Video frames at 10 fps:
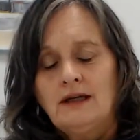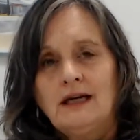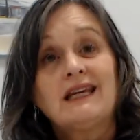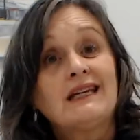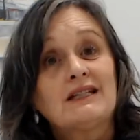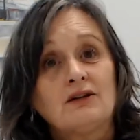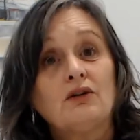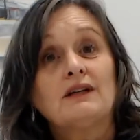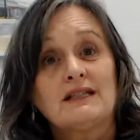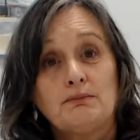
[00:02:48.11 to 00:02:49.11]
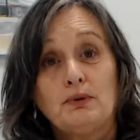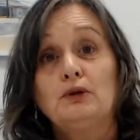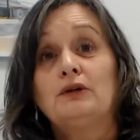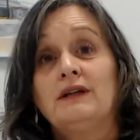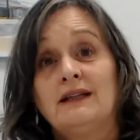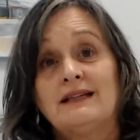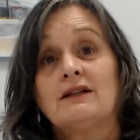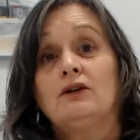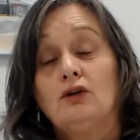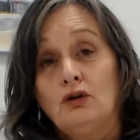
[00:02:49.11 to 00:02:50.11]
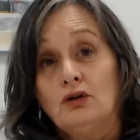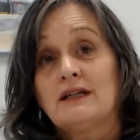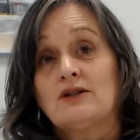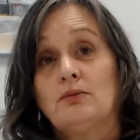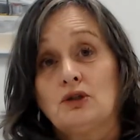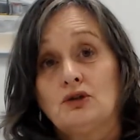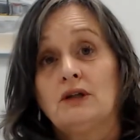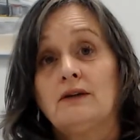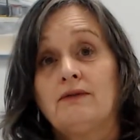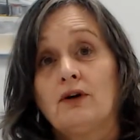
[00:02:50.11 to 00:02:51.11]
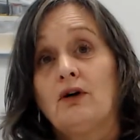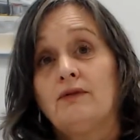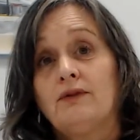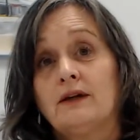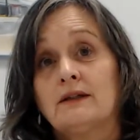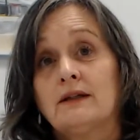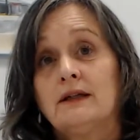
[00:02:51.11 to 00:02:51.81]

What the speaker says: it gets a lot less blurry and there's a lot less opportunity for conflict.